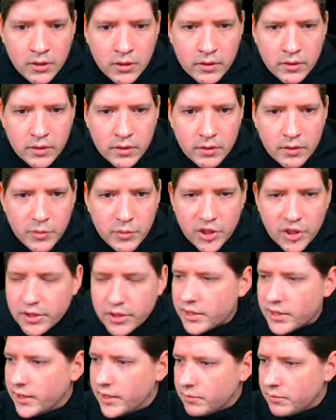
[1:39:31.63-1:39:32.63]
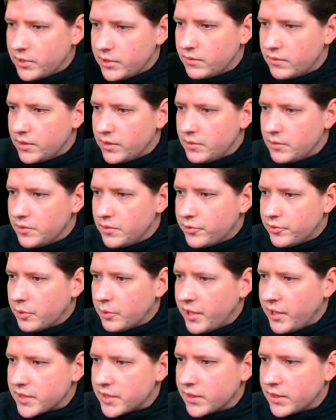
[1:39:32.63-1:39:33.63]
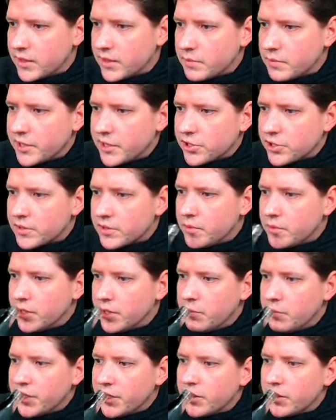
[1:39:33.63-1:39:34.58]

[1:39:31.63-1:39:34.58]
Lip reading: because like for parsing it doesn't matter.